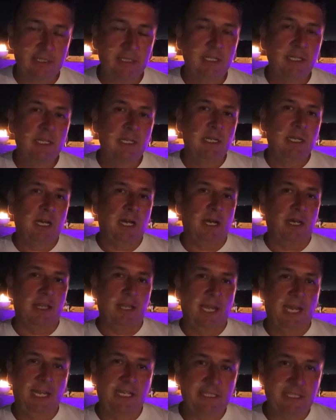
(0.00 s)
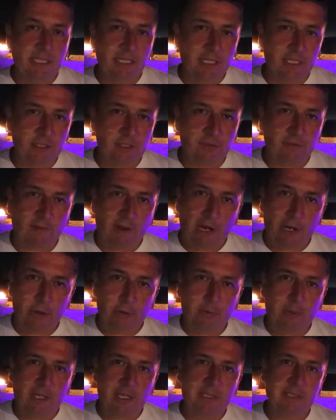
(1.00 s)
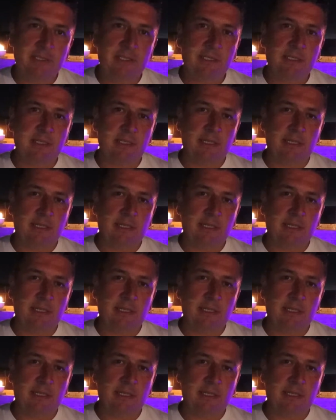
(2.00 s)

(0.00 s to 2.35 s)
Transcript: The 18-inch fire rings